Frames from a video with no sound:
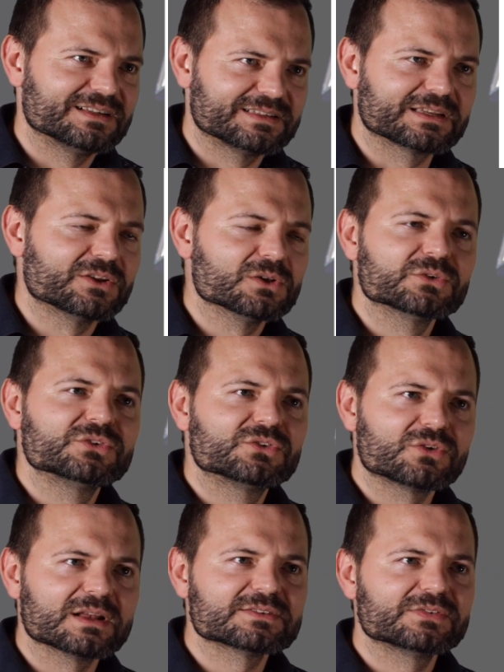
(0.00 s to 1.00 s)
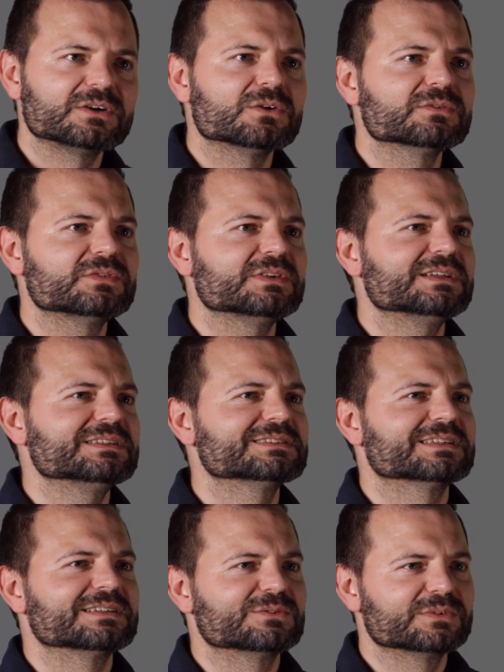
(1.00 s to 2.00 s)
technology transfer office
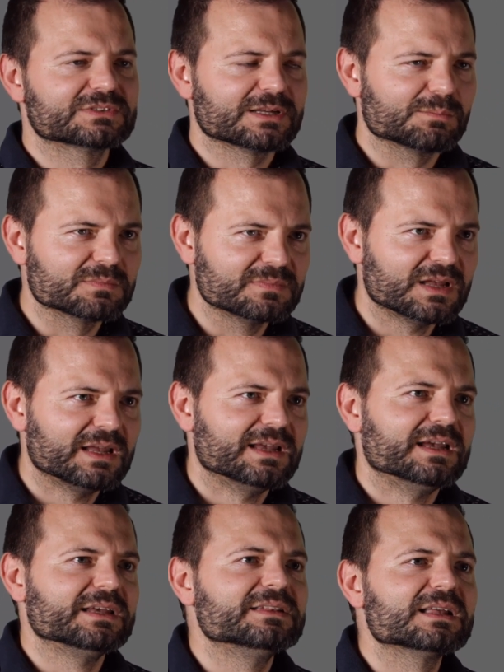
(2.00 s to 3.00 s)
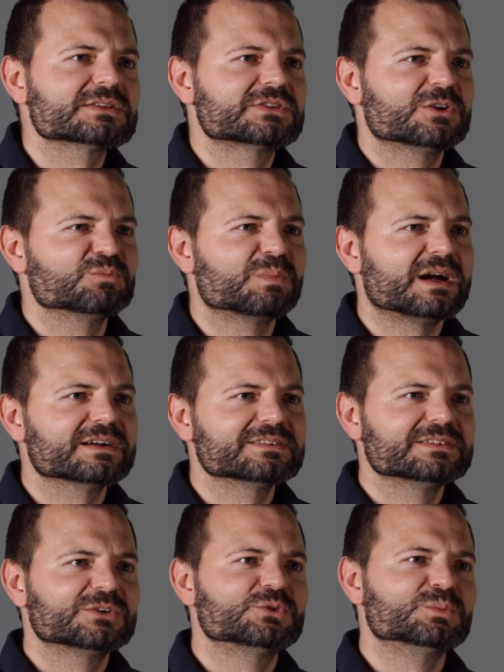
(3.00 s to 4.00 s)
and with some industrial
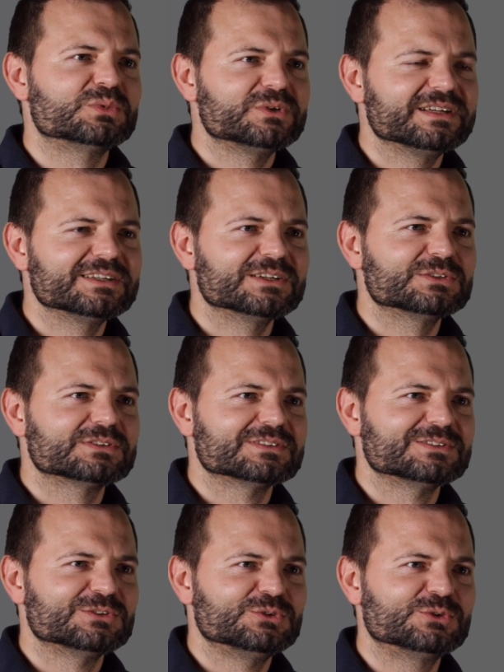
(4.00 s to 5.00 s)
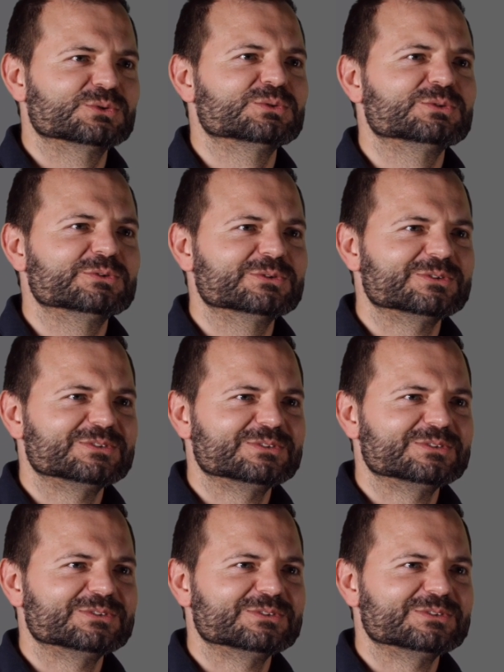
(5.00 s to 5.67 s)
partner to bring it to,